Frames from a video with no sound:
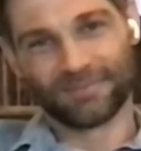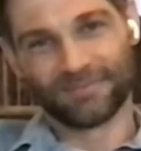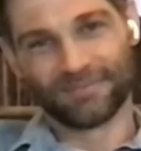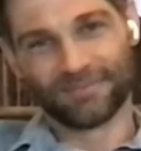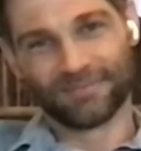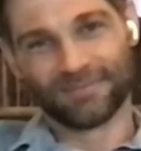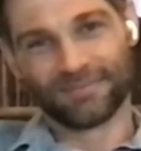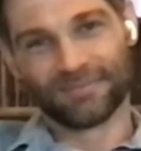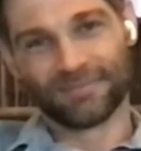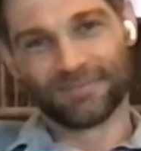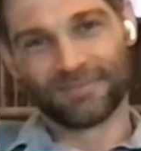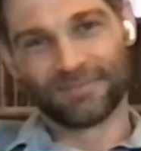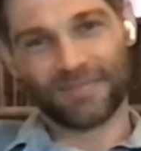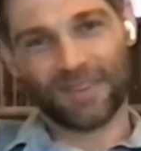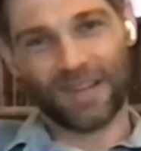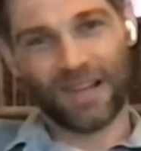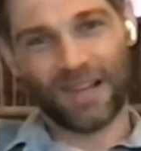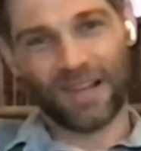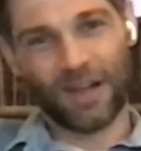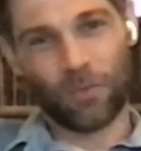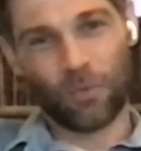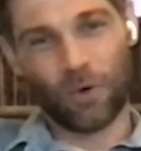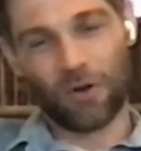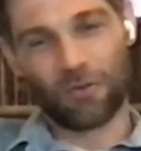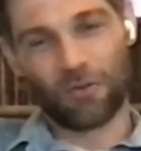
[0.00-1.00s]
Mike?
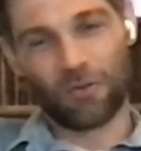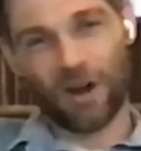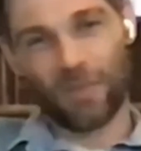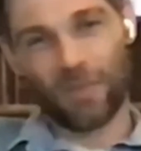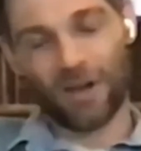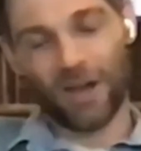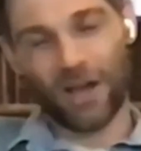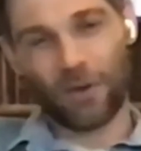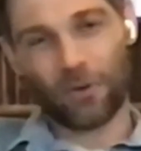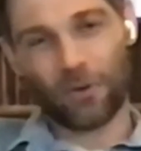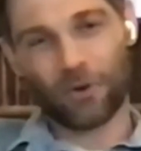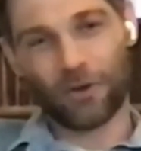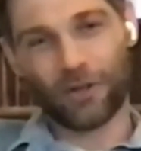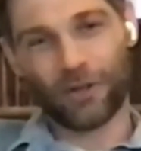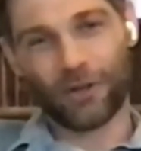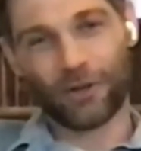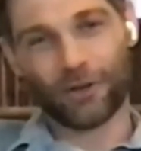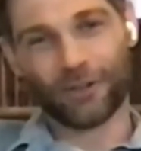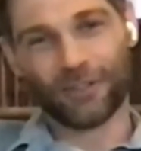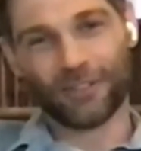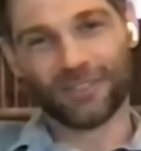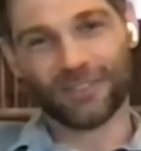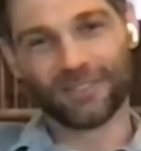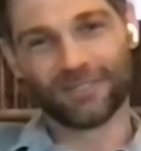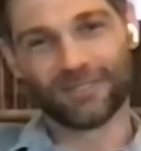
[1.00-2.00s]
I'm well, Rama. How are
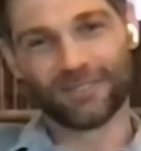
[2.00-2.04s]
you?